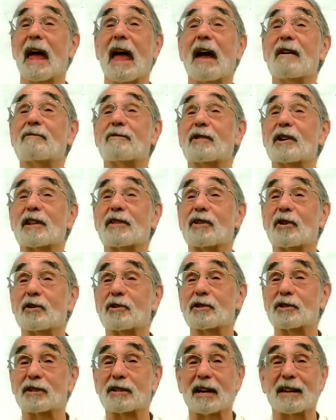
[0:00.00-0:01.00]
Every
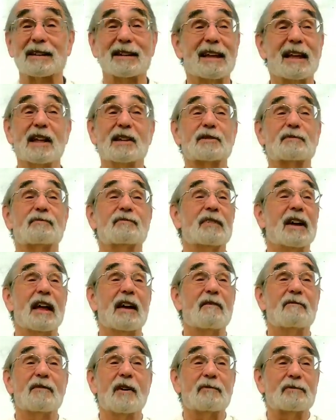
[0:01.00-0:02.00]
Thursday. It's
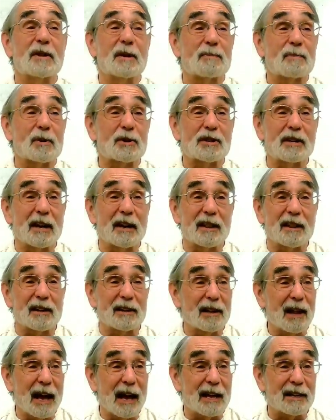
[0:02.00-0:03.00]
50% of the
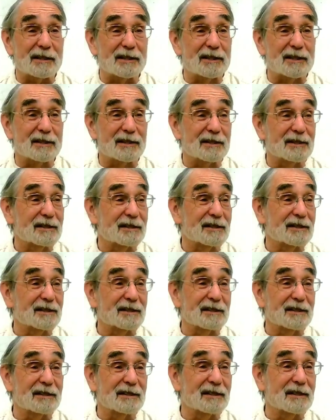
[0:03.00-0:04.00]

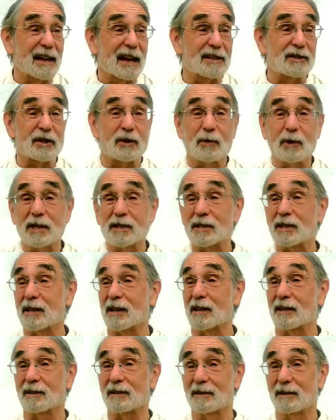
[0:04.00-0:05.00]
class has a quiz in
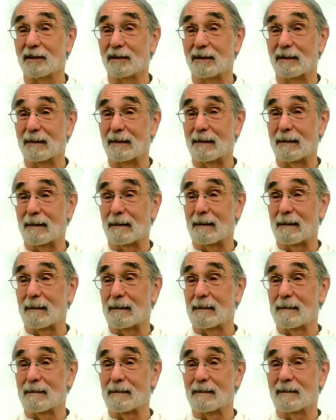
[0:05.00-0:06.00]
it.
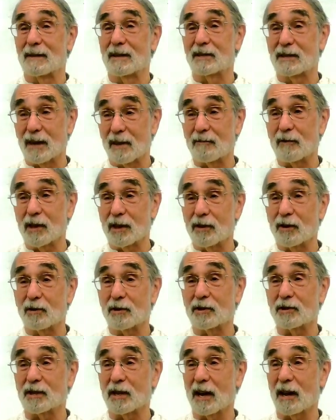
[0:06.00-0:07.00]
It's every
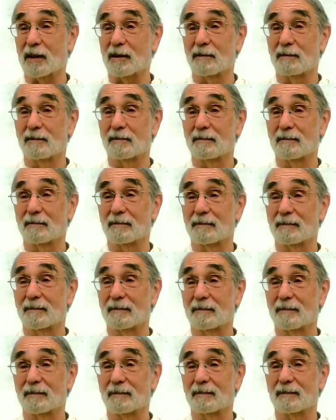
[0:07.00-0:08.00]
Thursday.
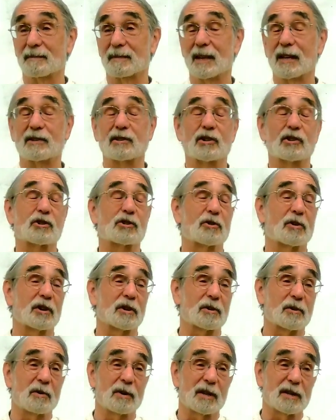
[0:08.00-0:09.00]
It's a
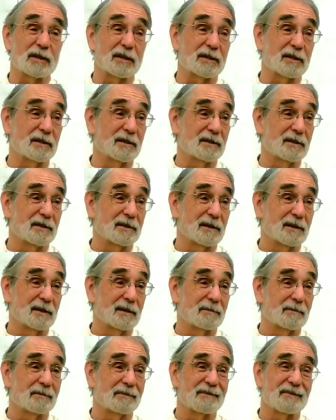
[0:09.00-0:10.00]
short quiz.
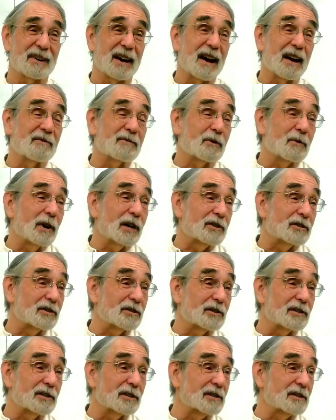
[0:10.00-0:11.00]
5
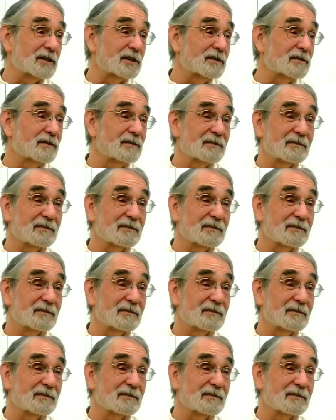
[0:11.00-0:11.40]
questions.